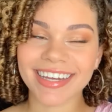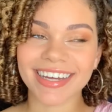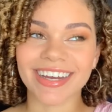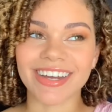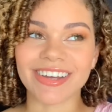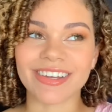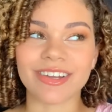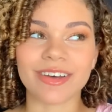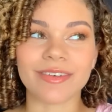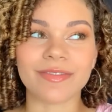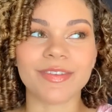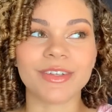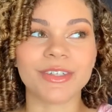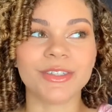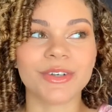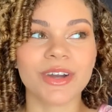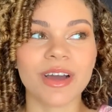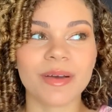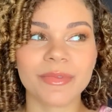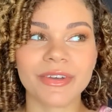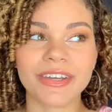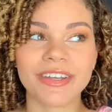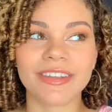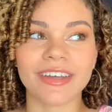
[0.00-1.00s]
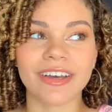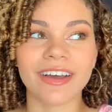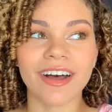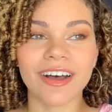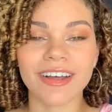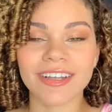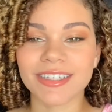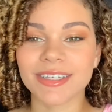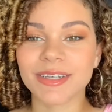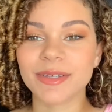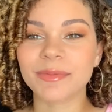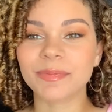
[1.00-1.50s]
I love the drama and the
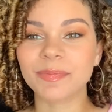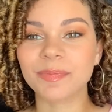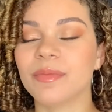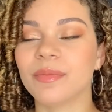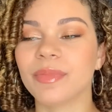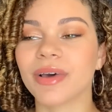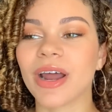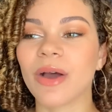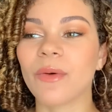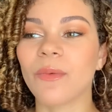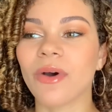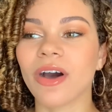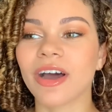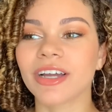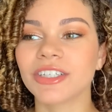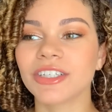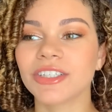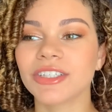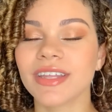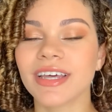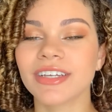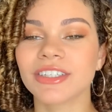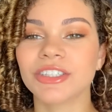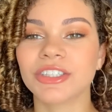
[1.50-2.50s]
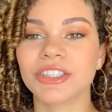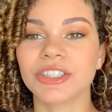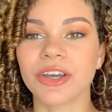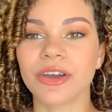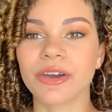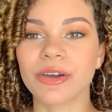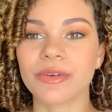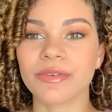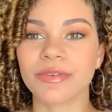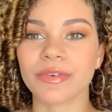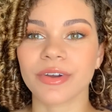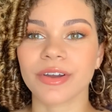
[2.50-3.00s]
gossip, but I watched that
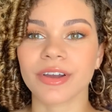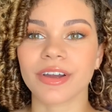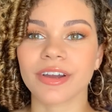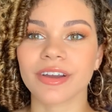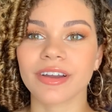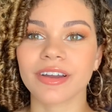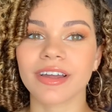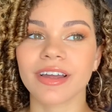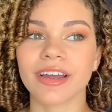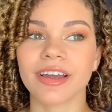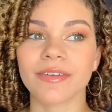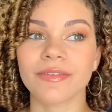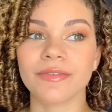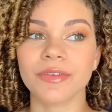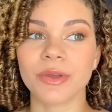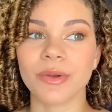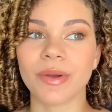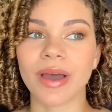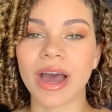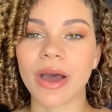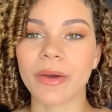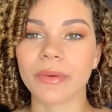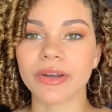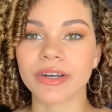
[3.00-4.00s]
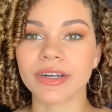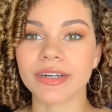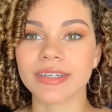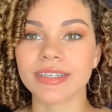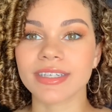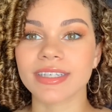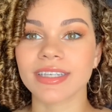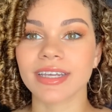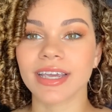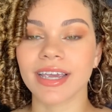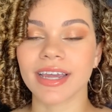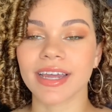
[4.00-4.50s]
show for a few
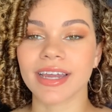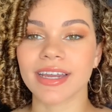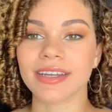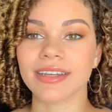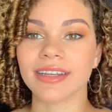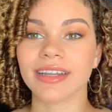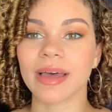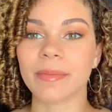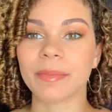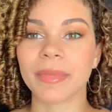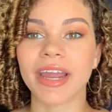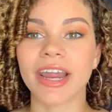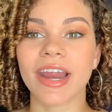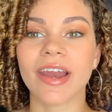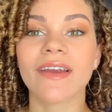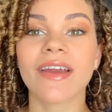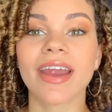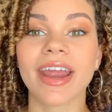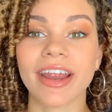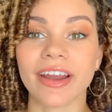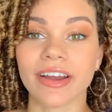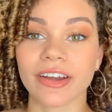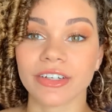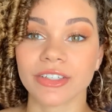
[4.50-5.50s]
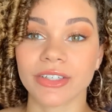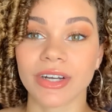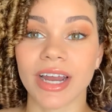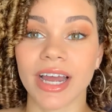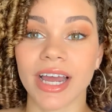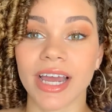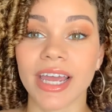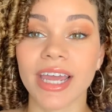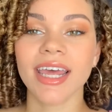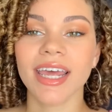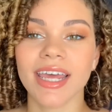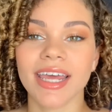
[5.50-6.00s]
hours and let my hair air
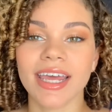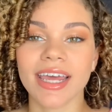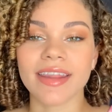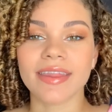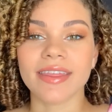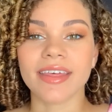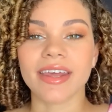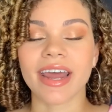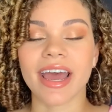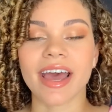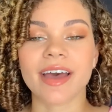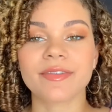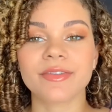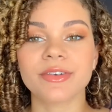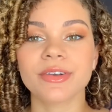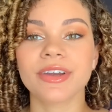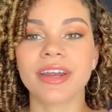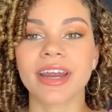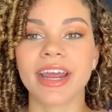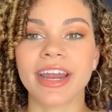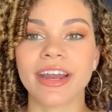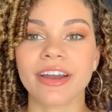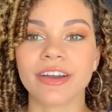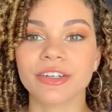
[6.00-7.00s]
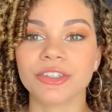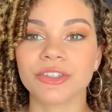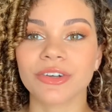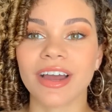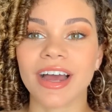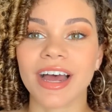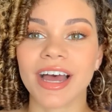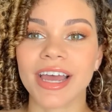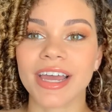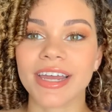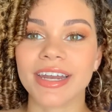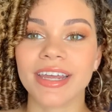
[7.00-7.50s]
dry. And then after it air
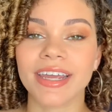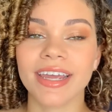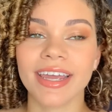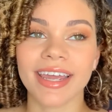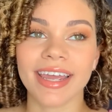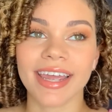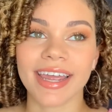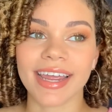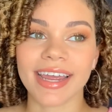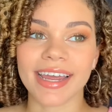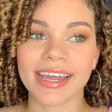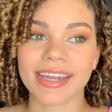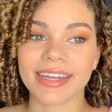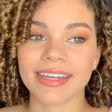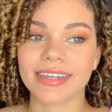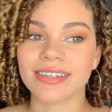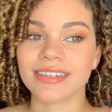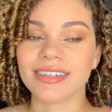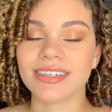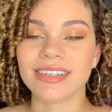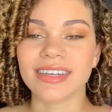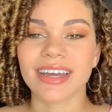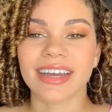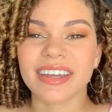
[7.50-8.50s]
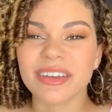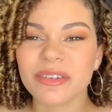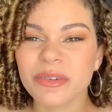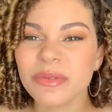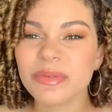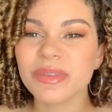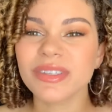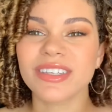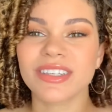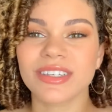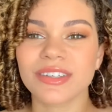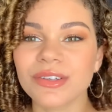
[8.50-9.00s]
dried and it
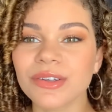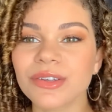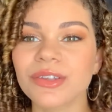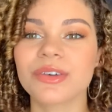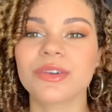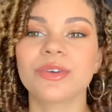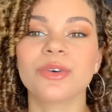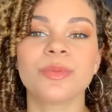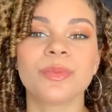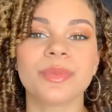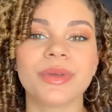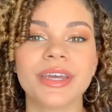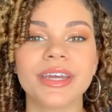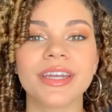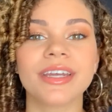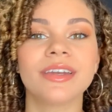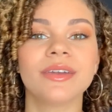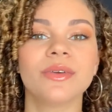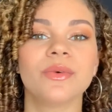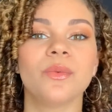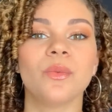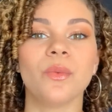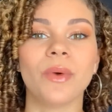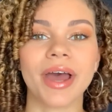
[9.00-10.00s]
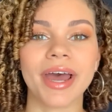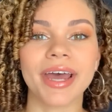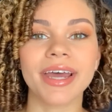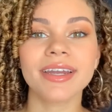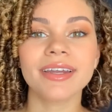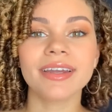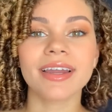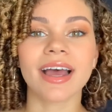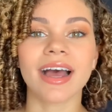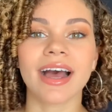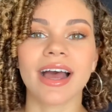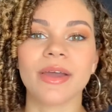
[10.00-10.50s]
was still a little bit
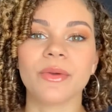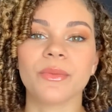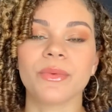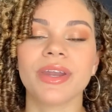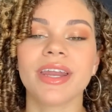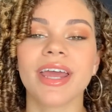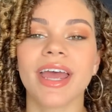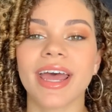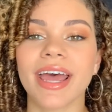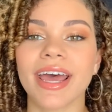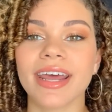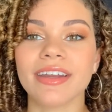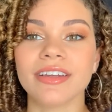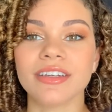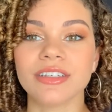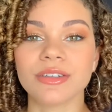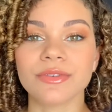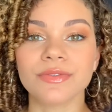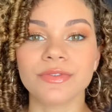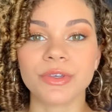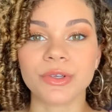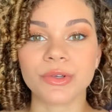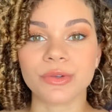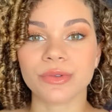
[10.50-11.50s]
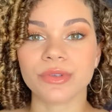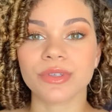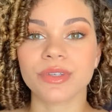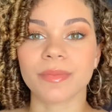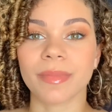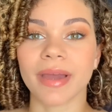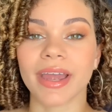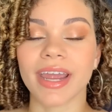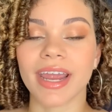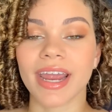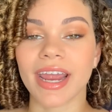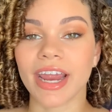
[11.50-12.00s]
wet, I went ahead and diffused
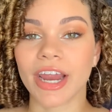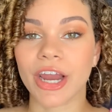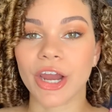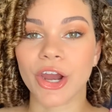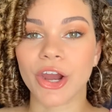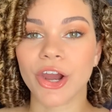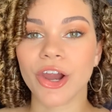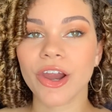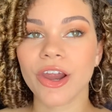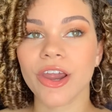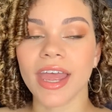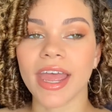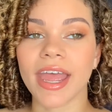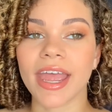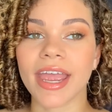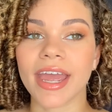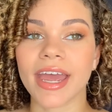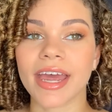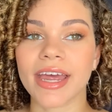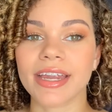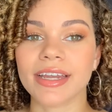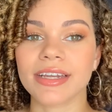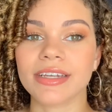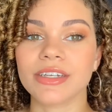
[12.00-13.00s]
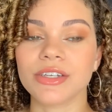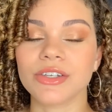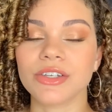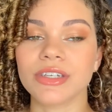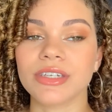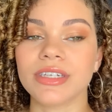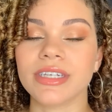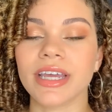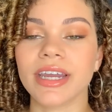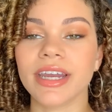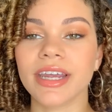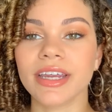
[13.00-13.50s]
my hair and
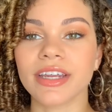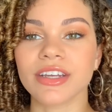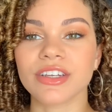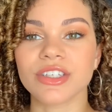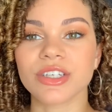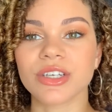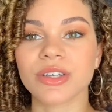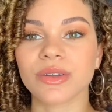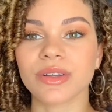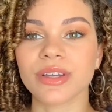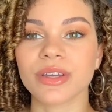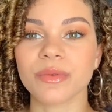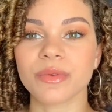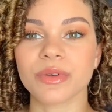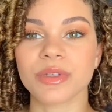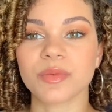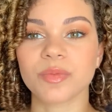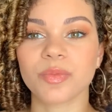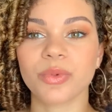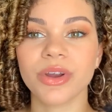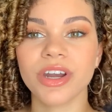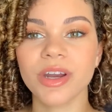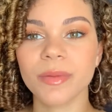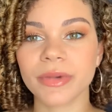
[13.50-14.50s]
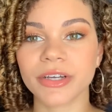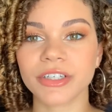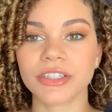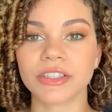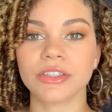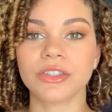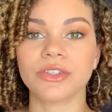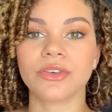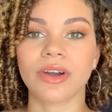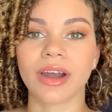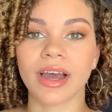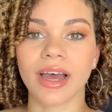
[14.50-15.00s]
did it until it was pretty
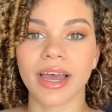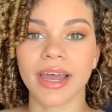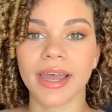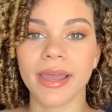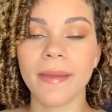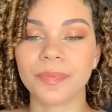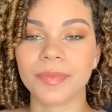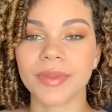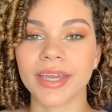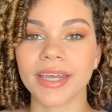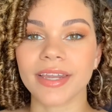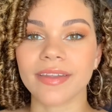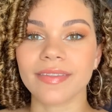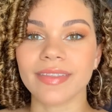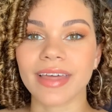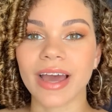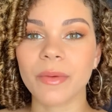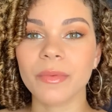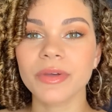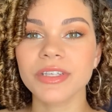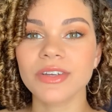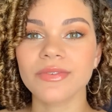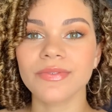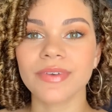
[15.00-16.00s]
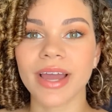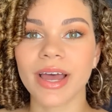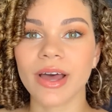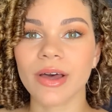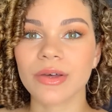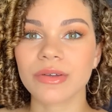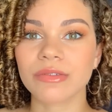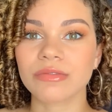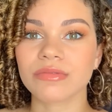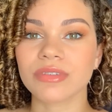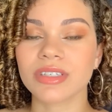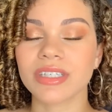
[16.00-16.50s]
much dry. And that was
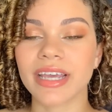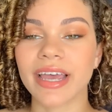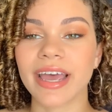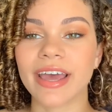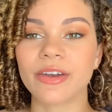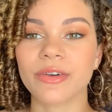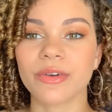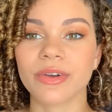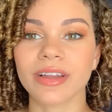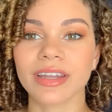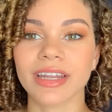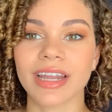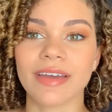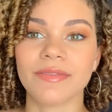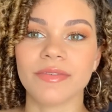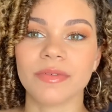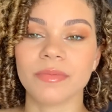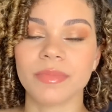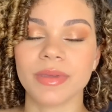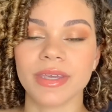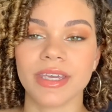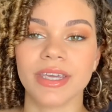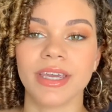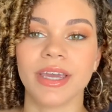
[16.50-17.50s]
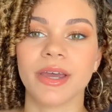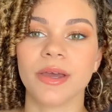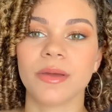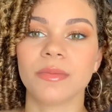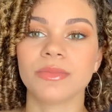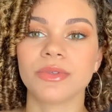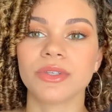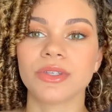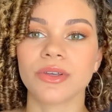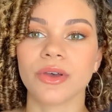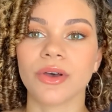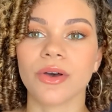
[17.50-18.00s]
around 10 or 11
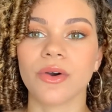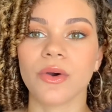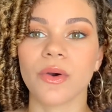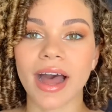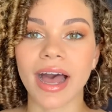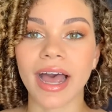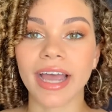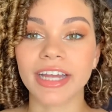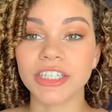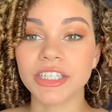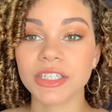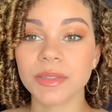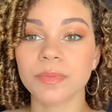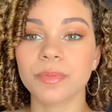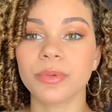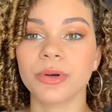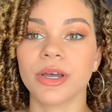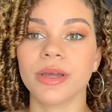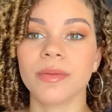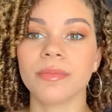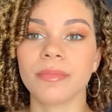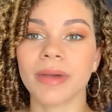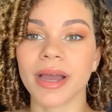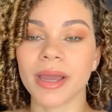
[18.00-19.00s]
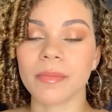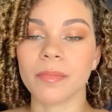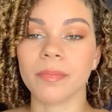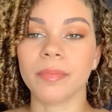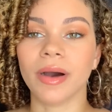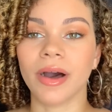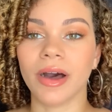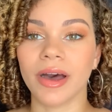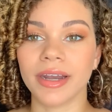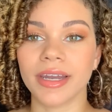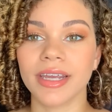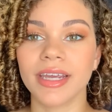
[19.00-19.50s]
p.m. So I just put my
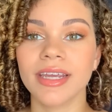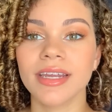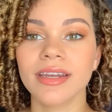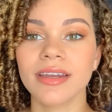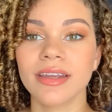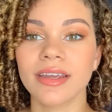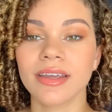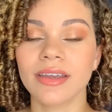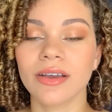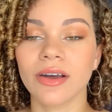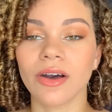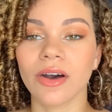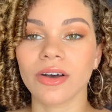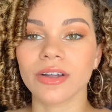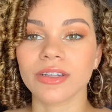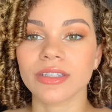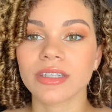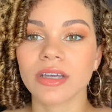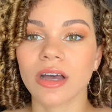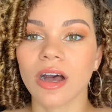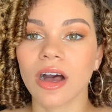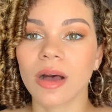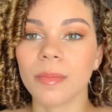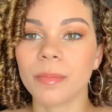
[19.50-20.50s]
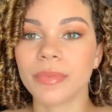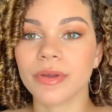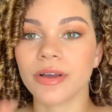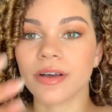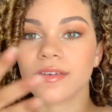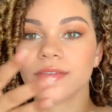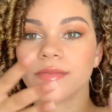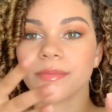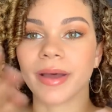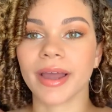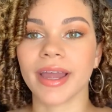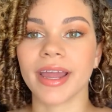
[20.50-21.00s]
bonnet on top
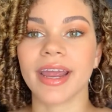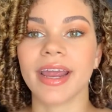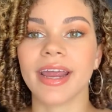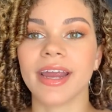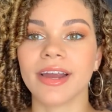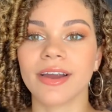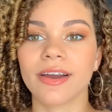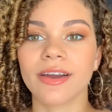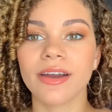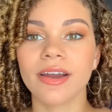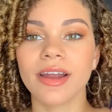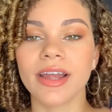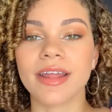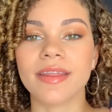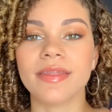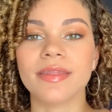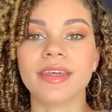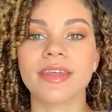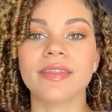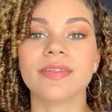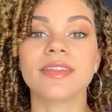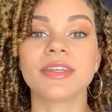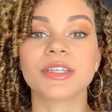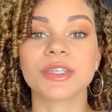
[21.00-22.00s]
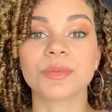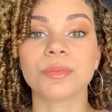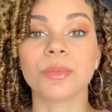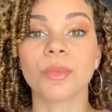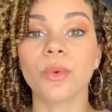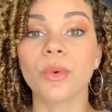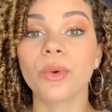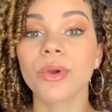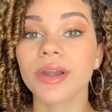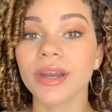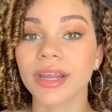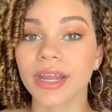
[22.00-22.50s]
of my hair, and then this
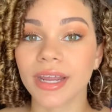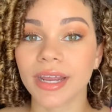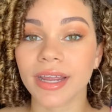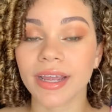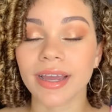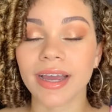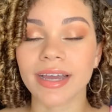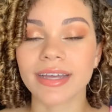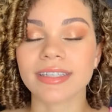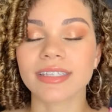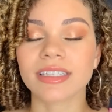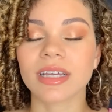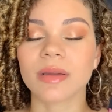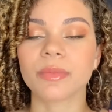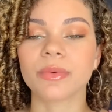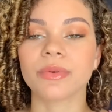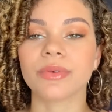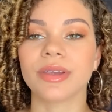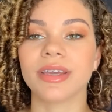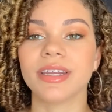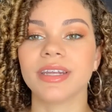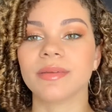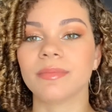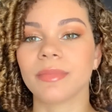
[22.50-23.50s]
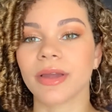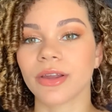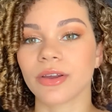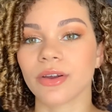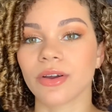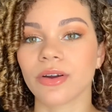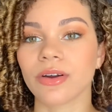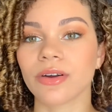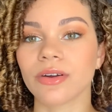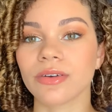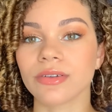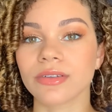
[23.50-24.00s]
morning I separated my
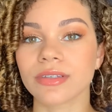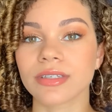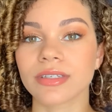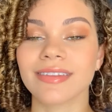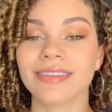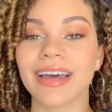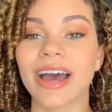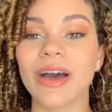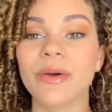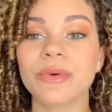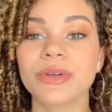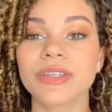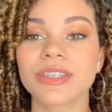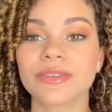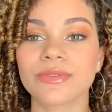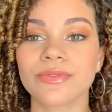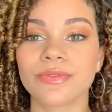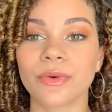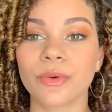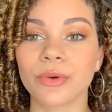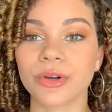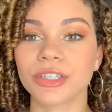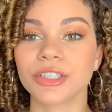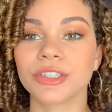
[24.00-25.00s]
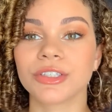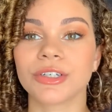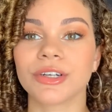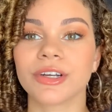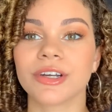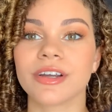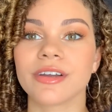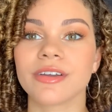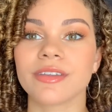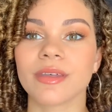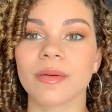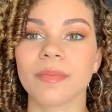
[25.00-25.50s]
curls. That was for
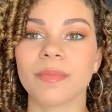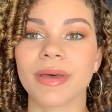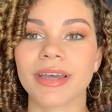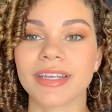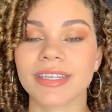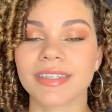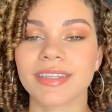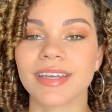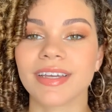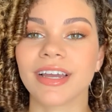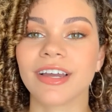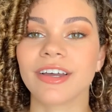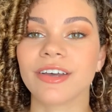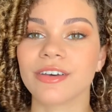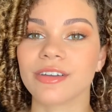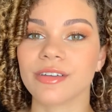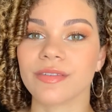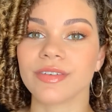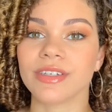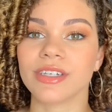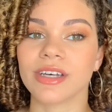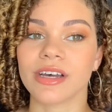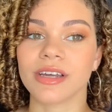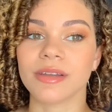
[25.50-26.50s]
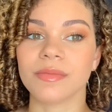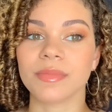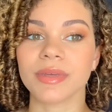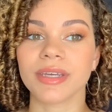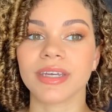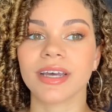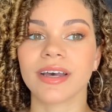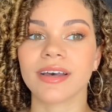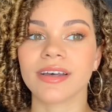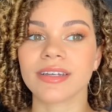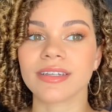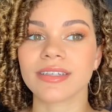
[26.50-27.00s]
sure the best thing I could have done
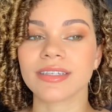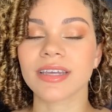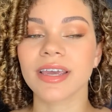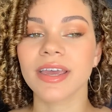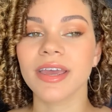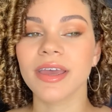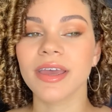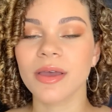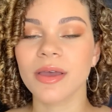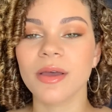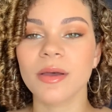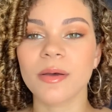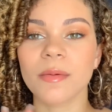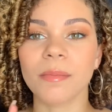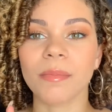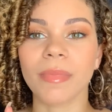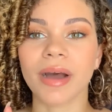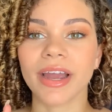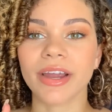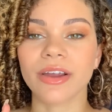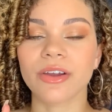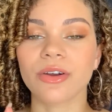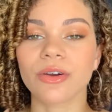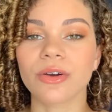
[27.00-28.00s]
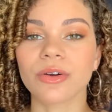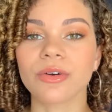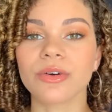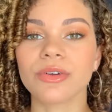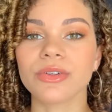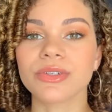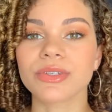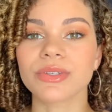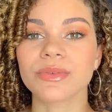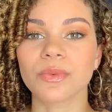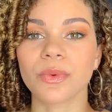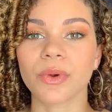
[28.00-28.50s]
because my
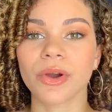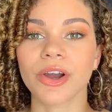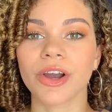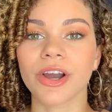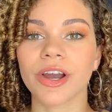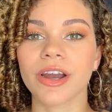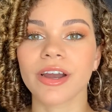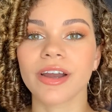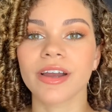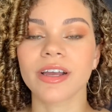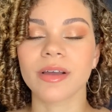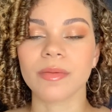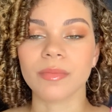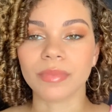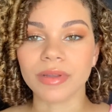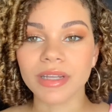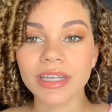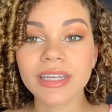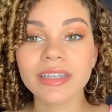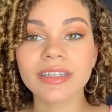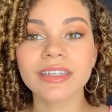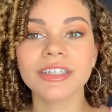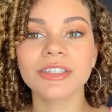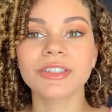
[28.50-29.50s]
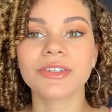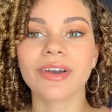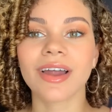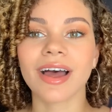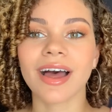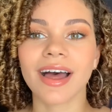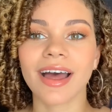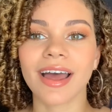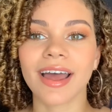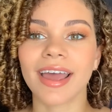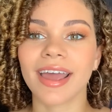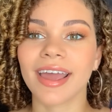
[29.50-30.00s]
curls were completely
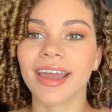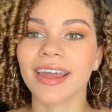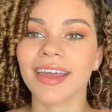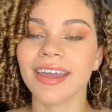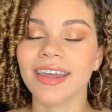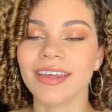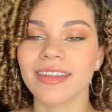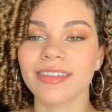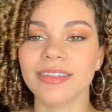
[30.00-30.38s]
dry.